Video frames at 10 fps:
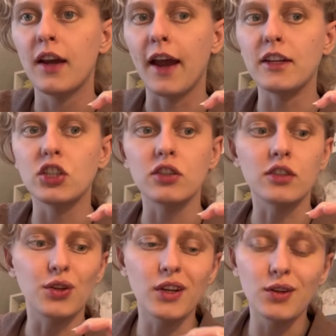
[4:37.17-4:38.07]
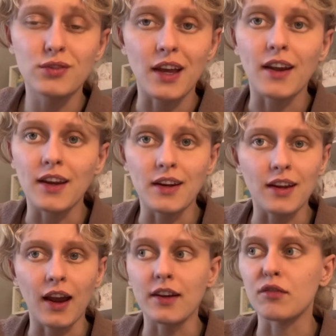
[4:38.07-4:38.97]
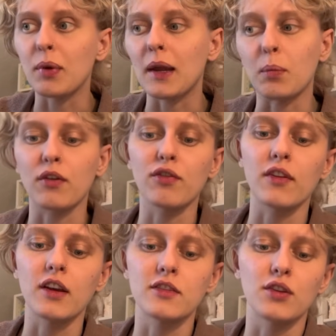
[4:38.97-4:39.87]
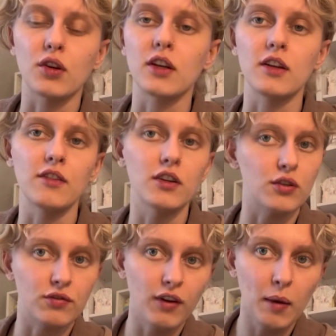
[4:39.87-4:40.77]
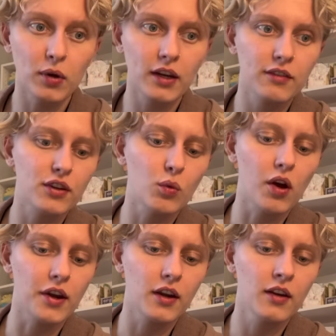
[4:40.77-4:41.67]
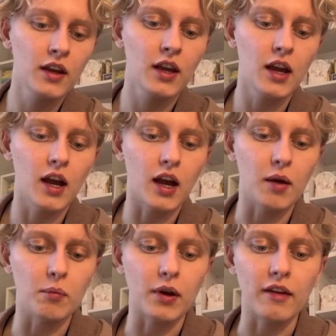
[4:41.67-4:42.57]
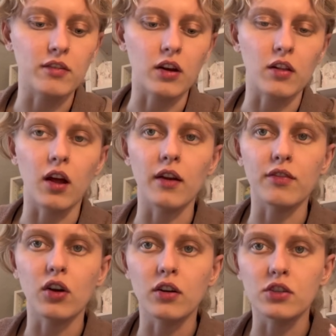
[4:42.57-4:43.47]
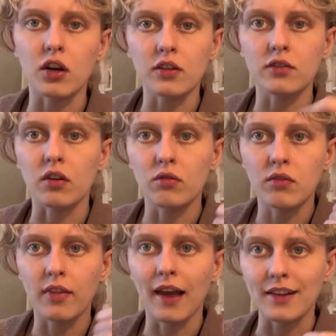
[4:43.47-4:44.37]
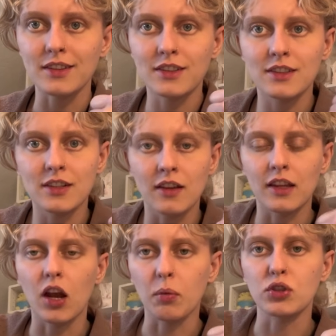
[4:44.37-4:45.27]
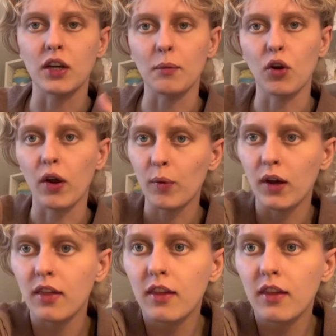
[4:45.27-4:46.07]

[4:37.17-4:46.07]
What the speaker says: edges. You can use any kind of paper for this. You could even use fabric if you wanted, but I've got a lot of cardstock, so that's the option I'm going with.